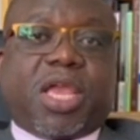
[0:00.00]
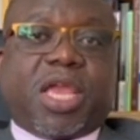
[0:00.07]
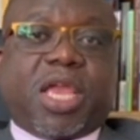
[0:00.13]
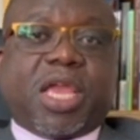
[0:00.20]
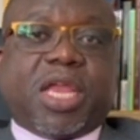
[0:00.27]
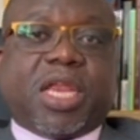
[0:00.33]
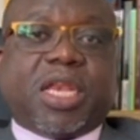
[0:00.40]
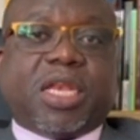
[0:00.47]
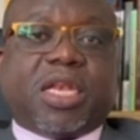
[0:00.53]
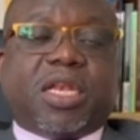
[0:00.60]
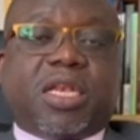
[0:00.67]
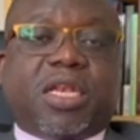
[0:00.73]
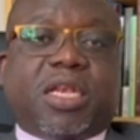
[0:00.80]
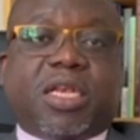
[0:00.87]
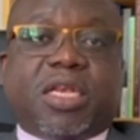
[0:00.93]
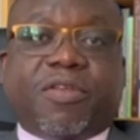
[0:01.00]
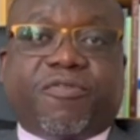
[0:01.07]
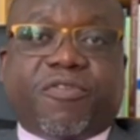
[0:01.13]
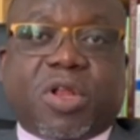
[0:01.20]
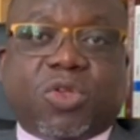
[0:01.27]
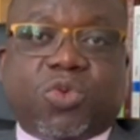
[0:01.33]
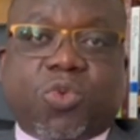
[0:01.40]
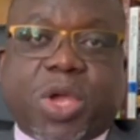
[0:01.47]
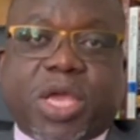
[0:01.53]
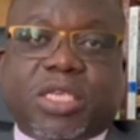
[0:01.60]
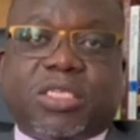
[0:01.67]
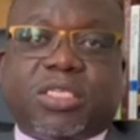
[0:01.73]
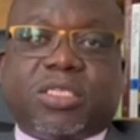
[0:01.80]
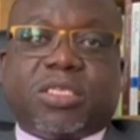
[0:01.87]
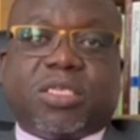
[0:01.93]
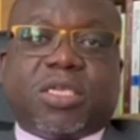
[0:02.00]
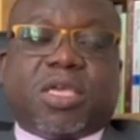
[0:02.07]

in different ways.